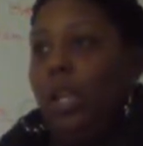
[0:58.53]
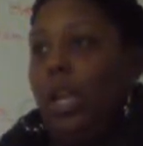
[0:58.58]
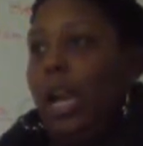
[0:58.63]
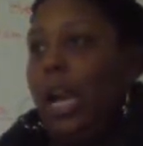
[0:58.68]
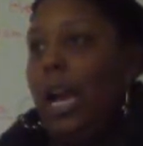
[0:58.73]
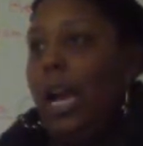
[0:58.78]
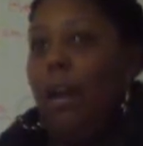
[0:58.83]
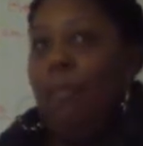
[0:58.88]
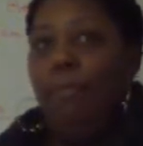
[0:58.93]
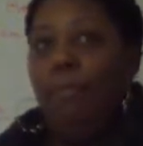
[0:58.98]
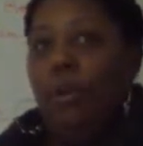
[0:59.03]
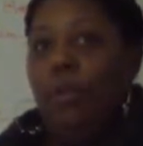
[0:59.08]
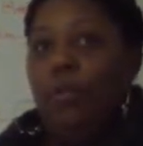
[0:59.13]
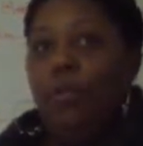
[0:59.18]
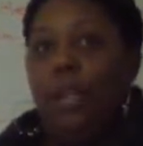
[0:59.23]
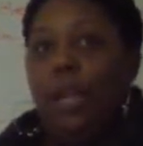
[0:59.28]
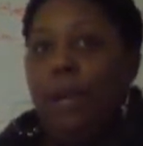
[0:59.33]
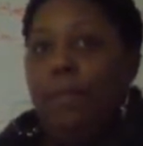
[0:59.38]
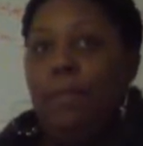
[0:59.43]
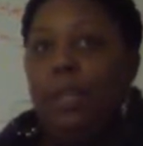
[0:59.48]
I
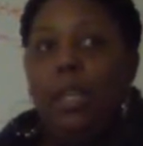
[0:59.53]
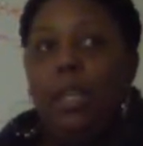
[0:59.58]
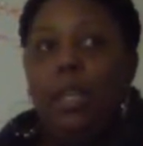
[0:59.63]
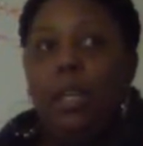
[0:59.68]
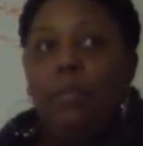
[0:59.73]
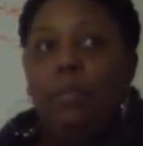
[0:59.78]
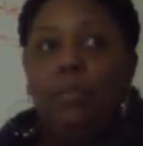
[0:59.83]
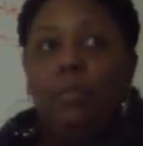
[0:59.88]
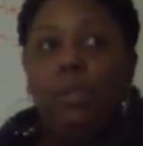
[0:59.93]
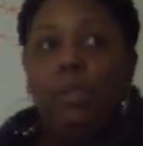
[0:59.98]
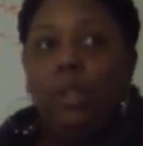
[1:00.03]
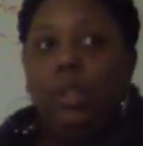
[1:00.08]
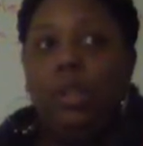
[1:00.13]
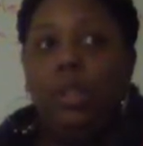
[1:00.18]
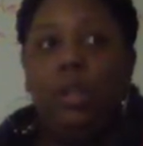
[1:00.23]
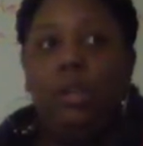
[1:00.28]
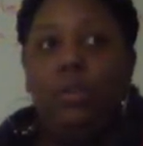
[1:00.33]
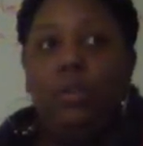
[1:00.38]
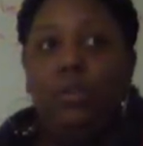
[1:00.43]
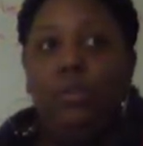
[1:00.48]
broke not being able to
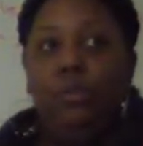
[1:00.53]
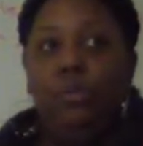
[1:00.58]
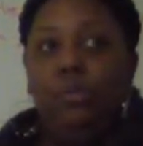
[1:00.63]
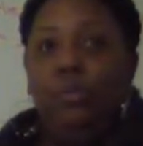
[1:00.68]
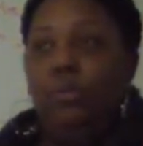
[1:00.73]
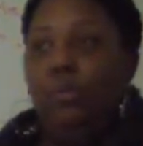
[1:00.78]
go